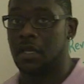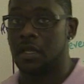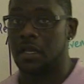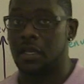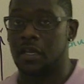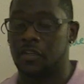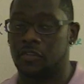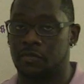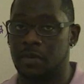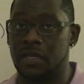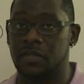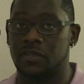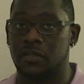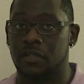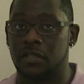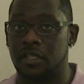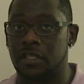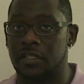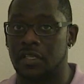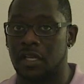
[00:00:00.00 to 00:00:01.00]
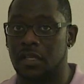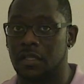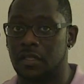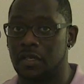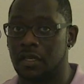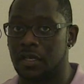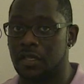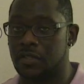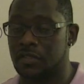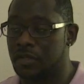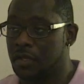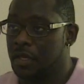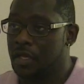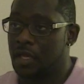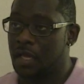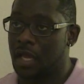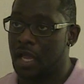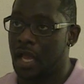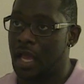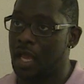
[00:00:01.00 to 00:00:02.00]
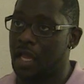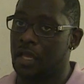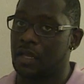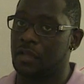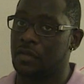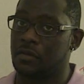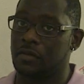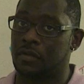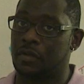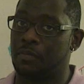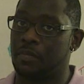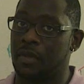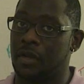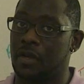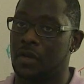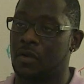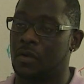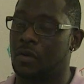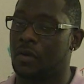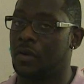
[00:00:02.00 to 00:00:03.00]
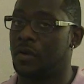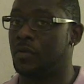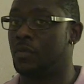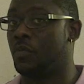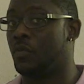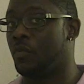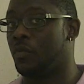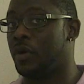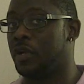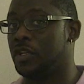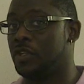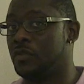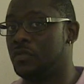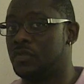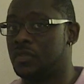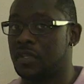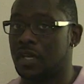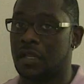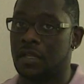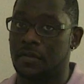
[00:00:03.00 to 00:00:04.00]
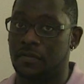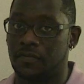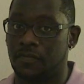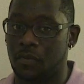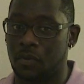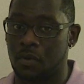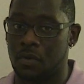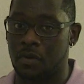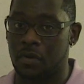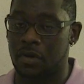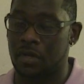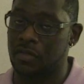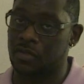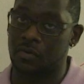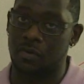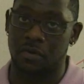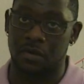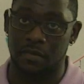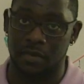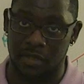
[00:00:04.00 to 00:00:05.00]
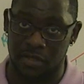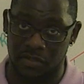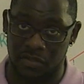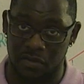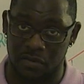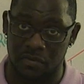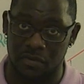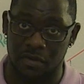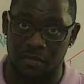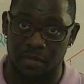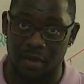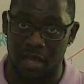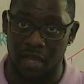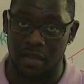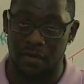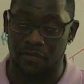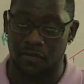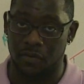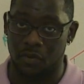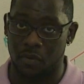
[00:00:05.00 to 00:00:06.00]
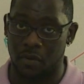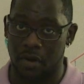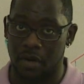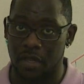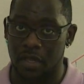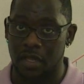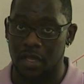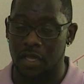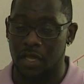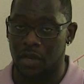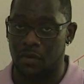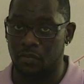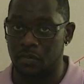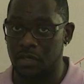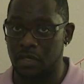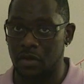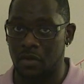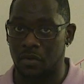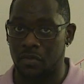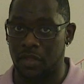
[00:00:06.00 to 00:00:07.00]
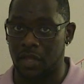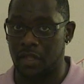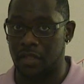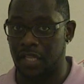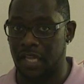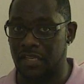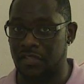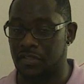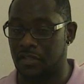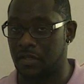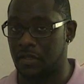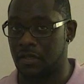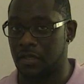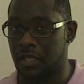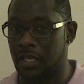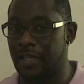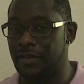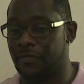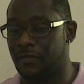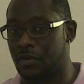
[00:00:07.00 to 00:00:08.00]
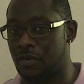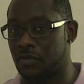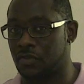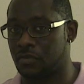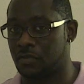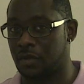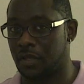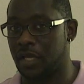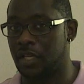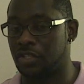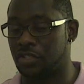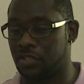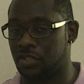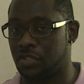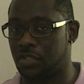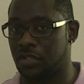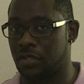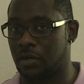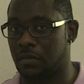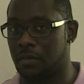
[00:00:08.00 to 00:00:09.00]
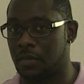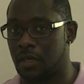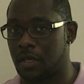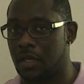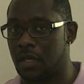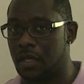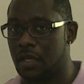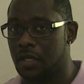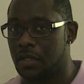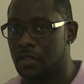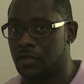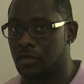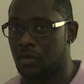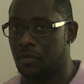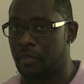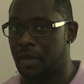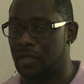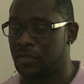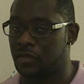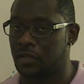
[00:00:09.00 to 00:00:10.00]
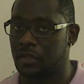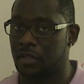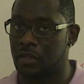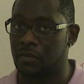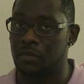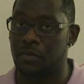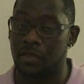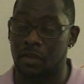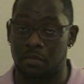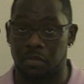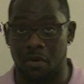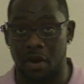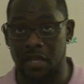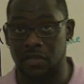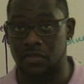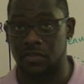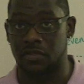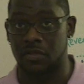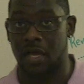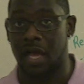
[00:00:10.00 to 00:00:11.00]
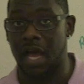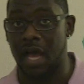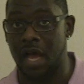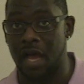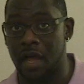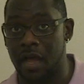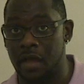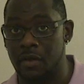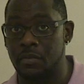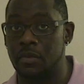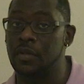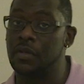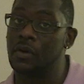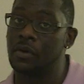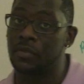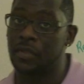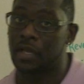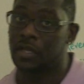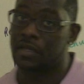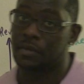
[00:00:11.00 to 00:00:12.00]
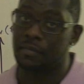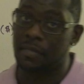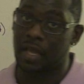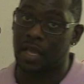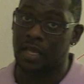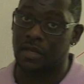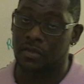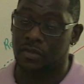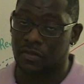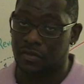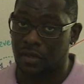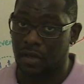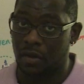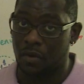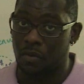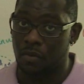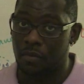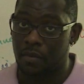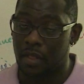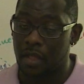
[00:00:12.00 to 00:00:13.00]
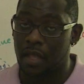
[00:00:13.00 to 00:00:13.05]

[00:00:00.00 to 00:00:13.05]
is basically telling us, hey, depending on what you sell it for, there's going to be a certain demand for it. And we know that that's an inverse relationship. So basically, when the prices are high, we know that demand is low.